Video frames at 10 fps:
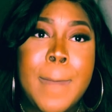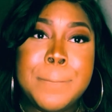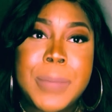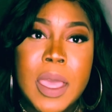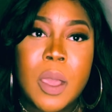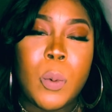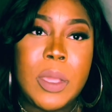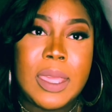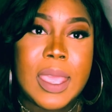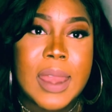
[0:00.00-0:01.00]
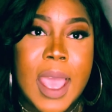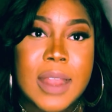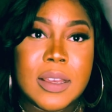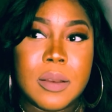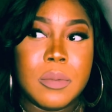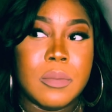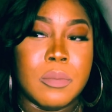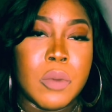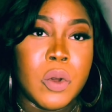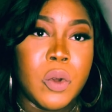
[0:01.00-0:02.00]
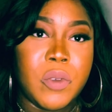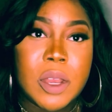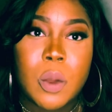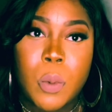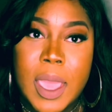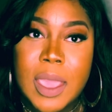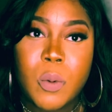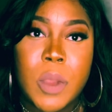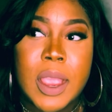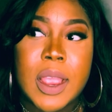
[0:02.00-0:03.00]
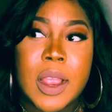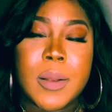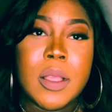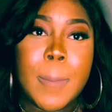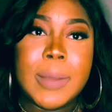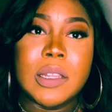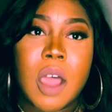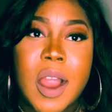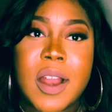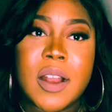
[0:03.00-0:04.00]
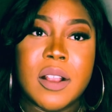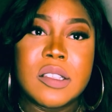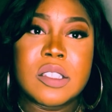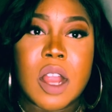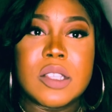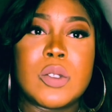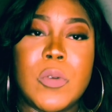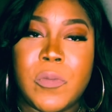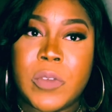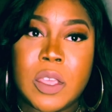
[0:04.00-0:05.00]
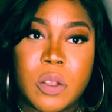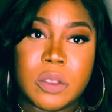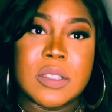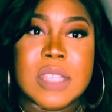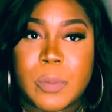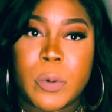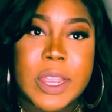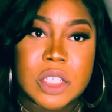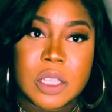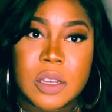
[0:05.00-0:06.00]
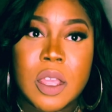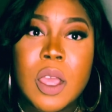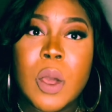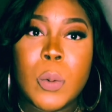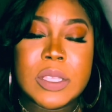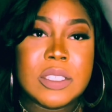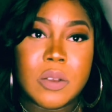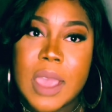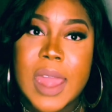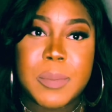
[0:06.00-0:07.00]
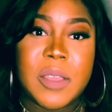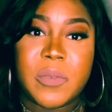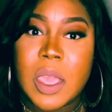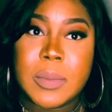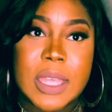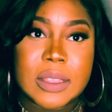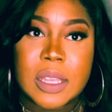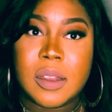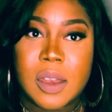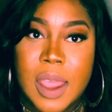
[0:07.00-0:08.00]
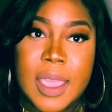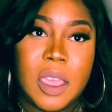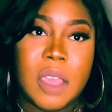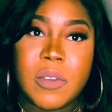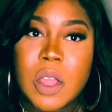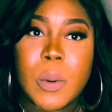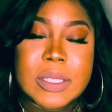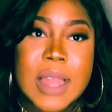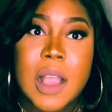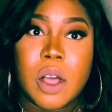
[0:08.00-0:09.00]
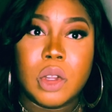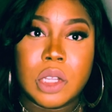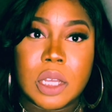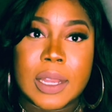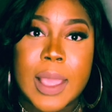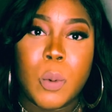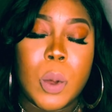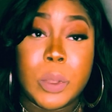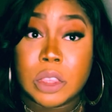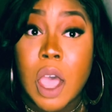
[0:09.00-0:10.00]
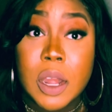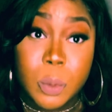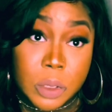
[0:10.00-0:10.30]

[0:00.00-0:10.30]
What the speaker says: but we cannot move in a way where Pilar starts to feel the separation. We still got to be family at the end of the day, even though it's not going to look like what we thought it would